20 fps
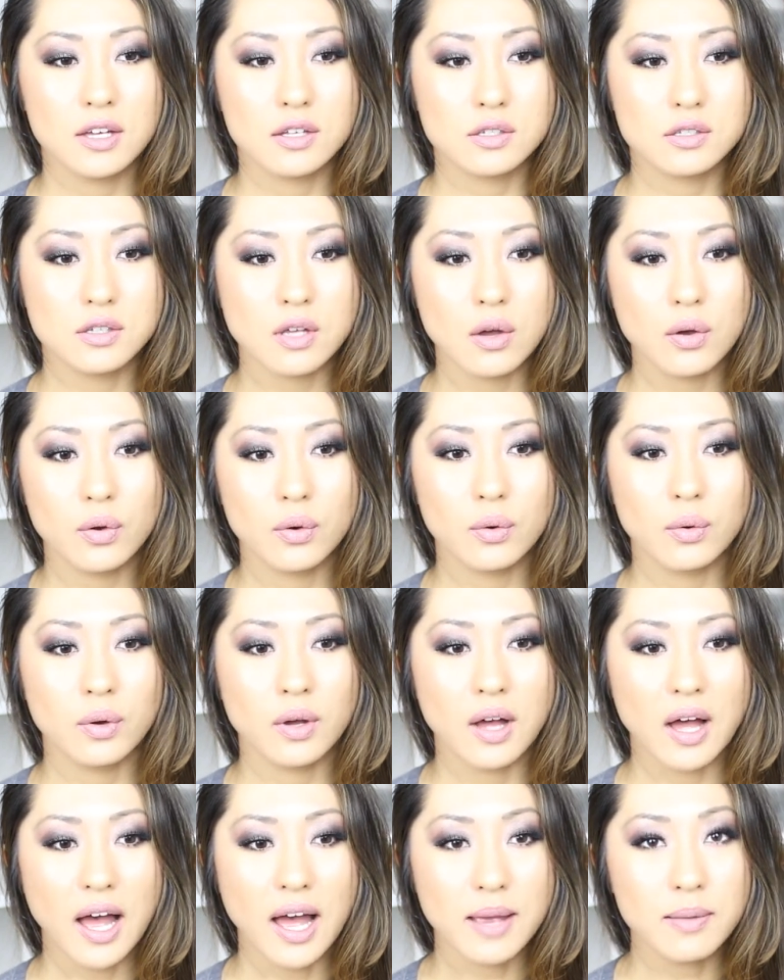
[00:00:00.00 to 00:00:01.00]

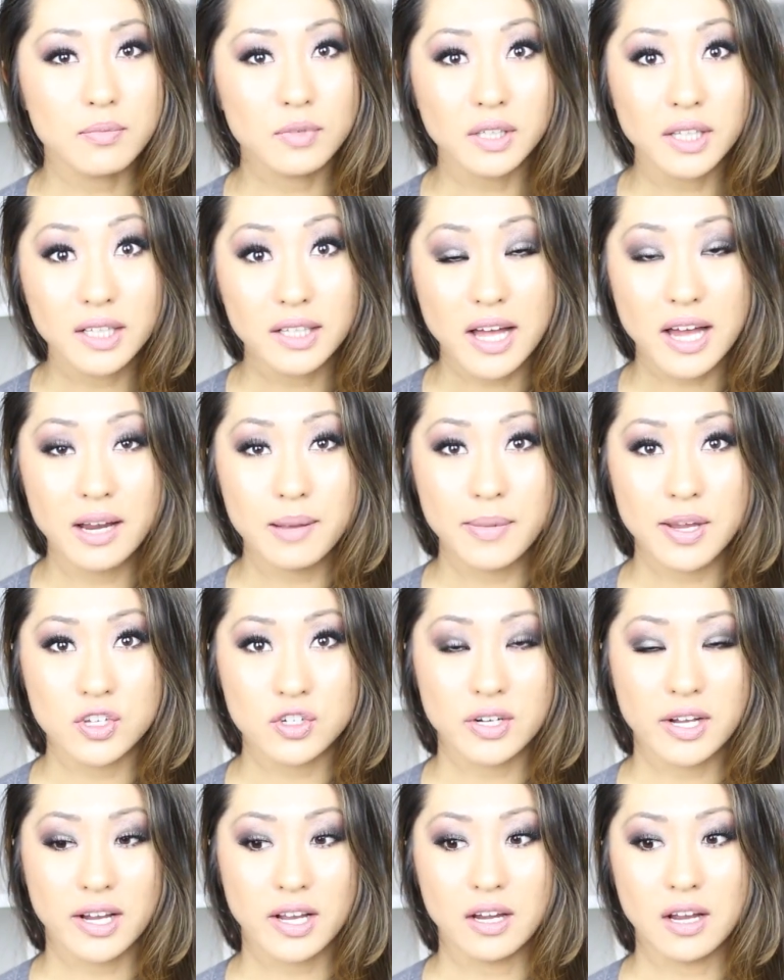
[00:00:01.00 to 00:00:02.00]
So I'm really glad I
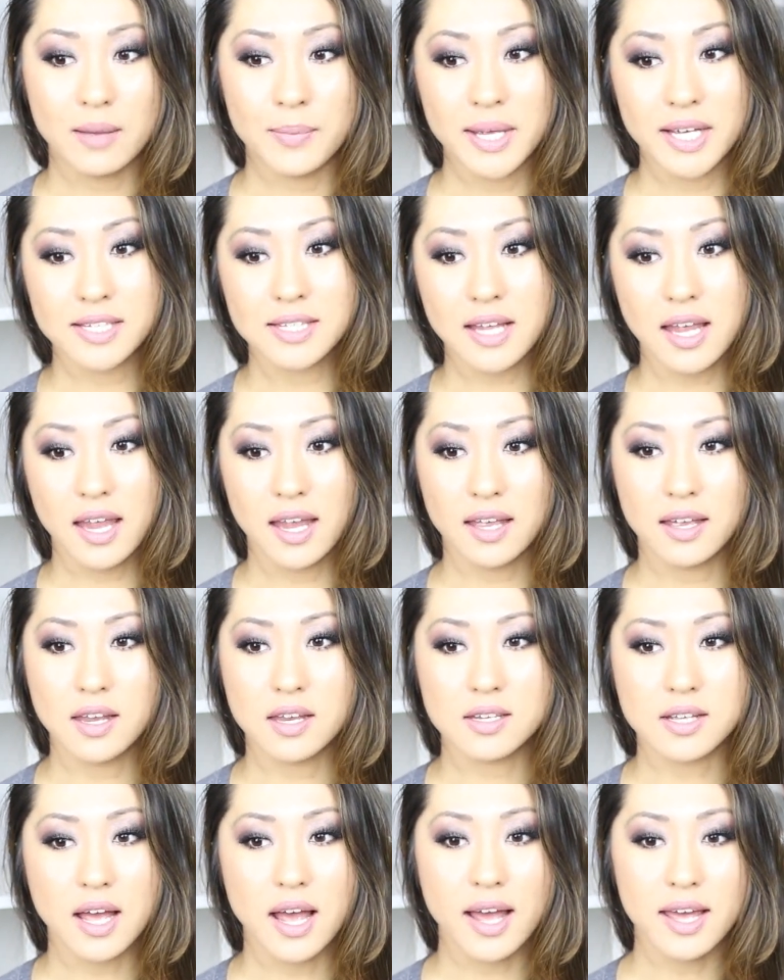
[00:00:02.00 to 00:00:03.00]
majored in economics,
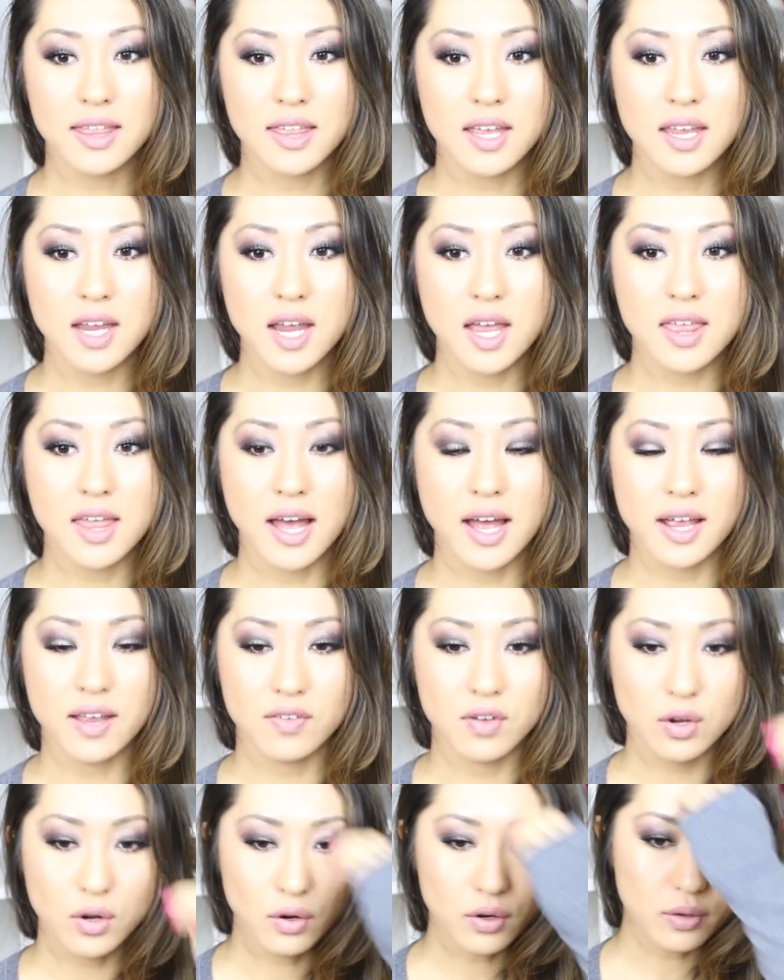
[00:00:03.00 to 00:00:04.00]
and I think that
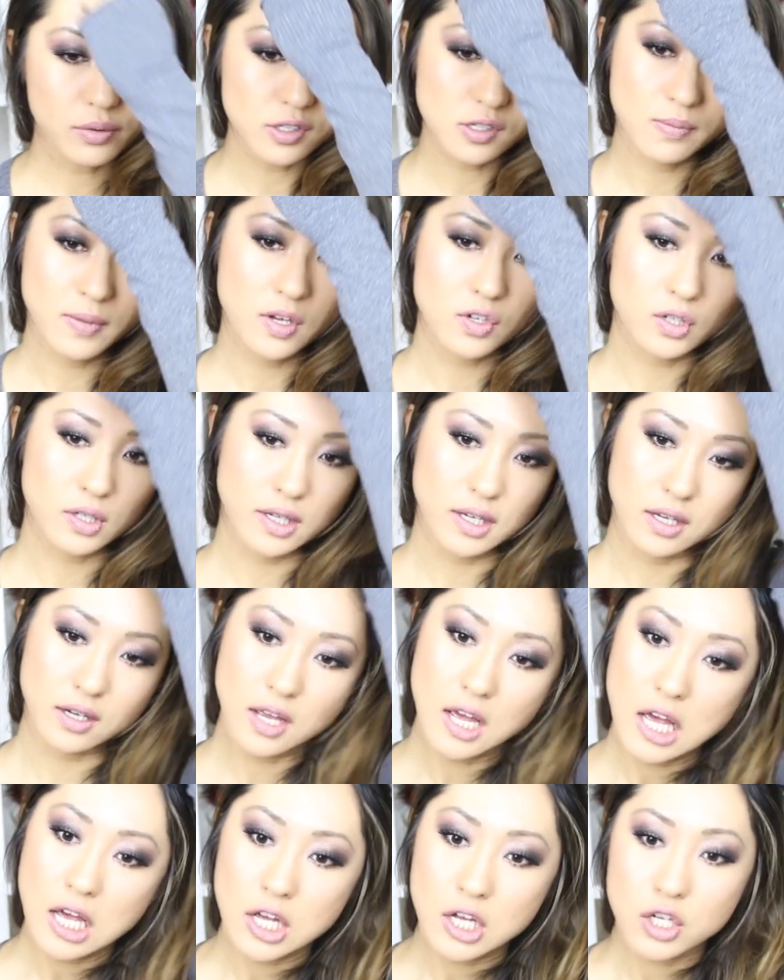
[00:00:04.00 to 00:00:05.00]
if you don't know what to major
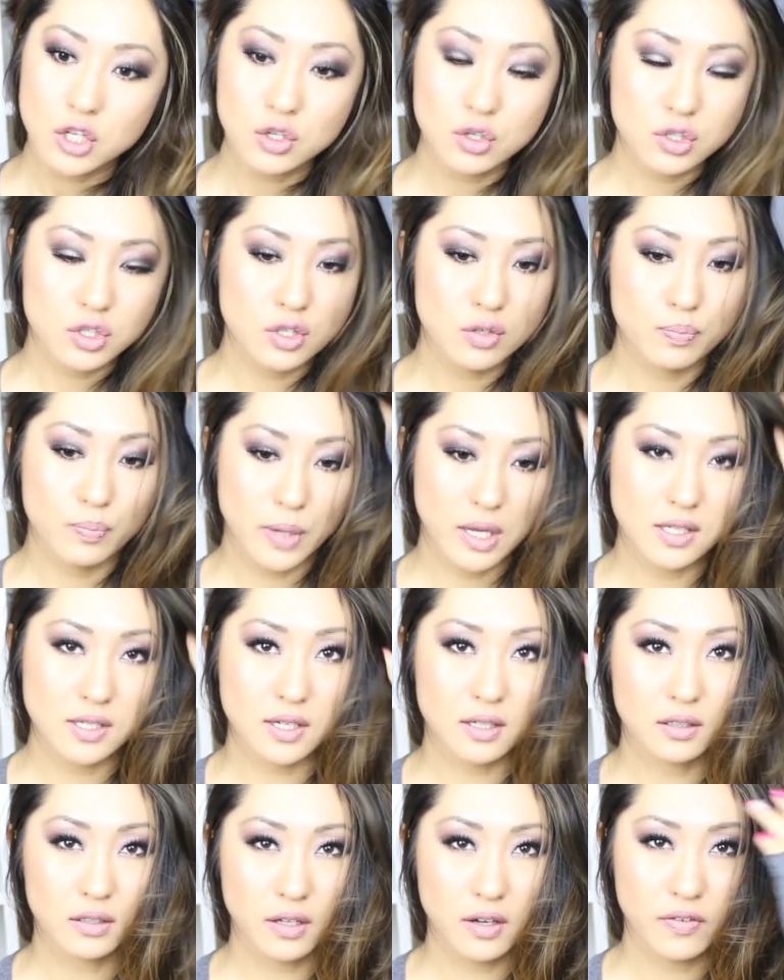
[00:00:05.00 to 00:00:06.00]
in, you should
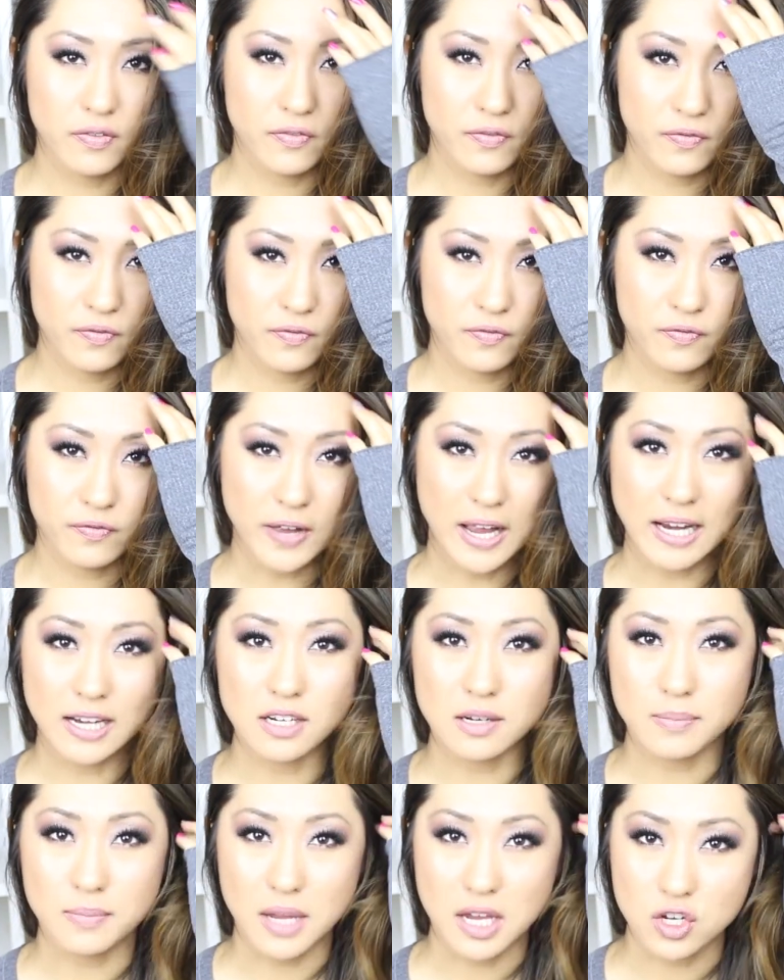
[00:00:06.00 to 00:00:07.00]
basically
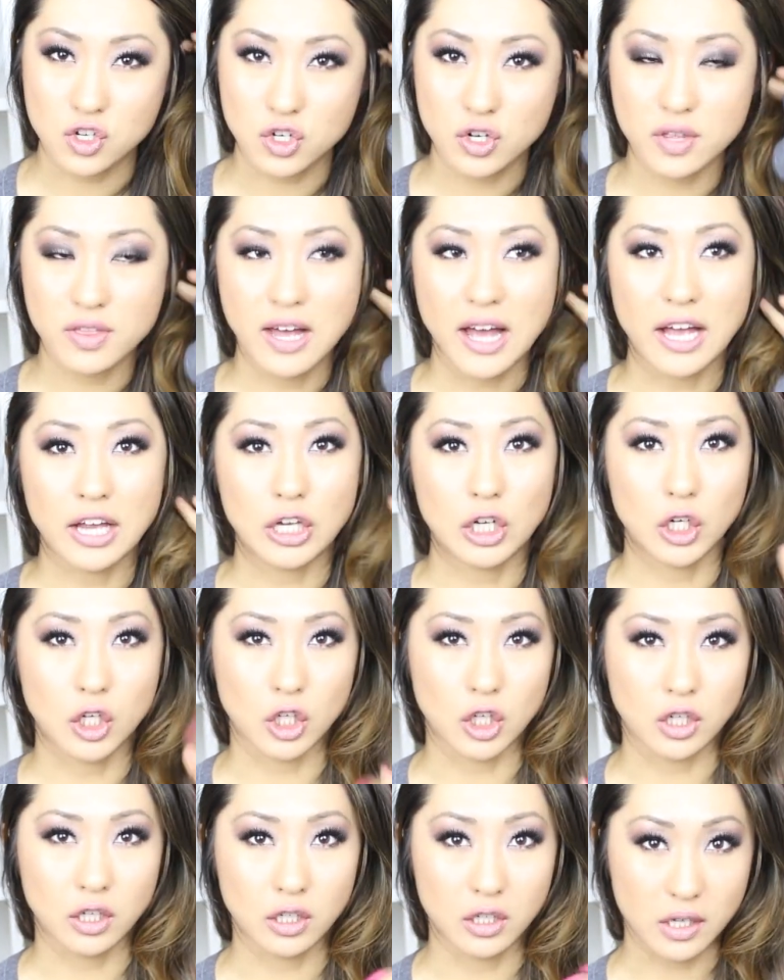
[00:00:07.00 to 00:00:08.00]
find a major that
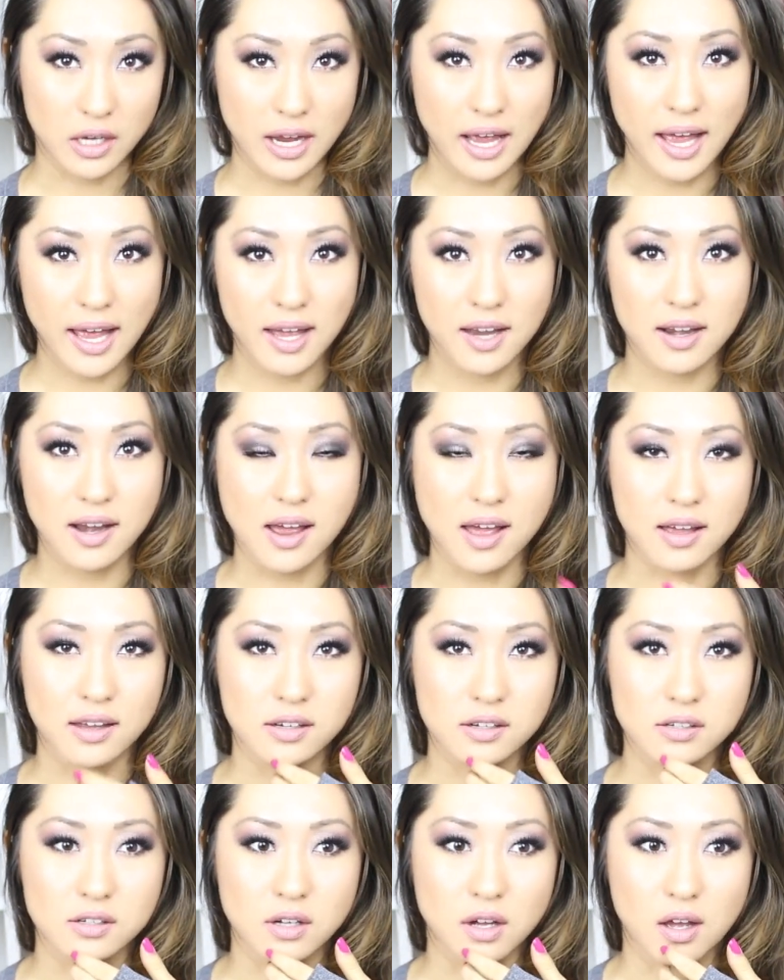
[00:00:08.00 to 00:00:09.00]
you're good at
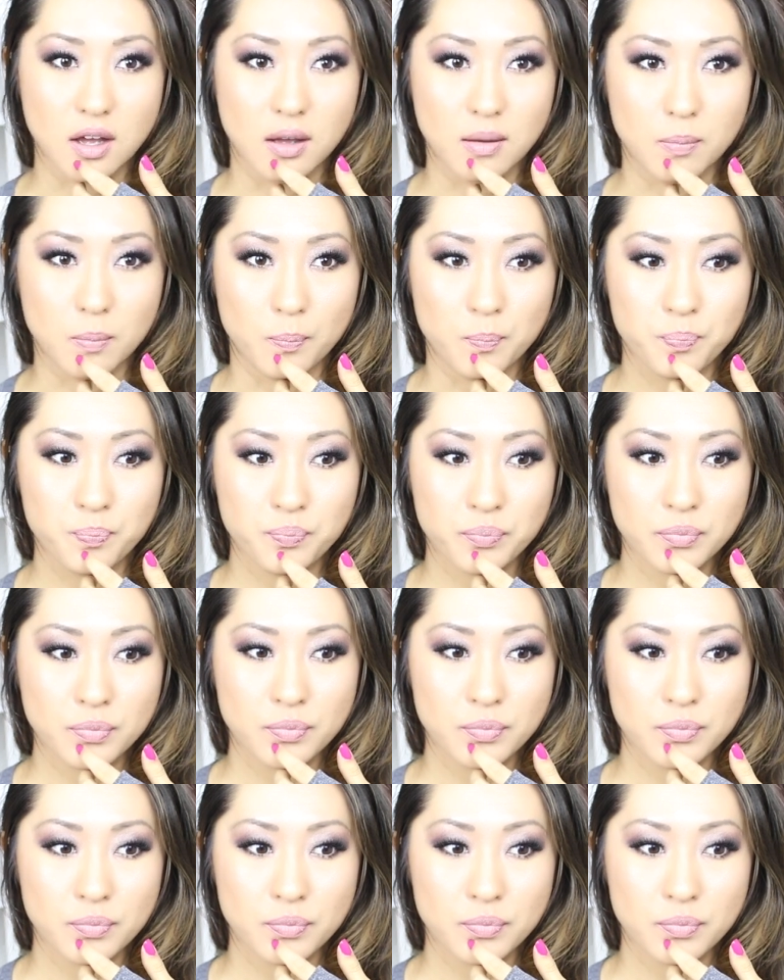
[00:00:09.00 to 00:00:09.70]
and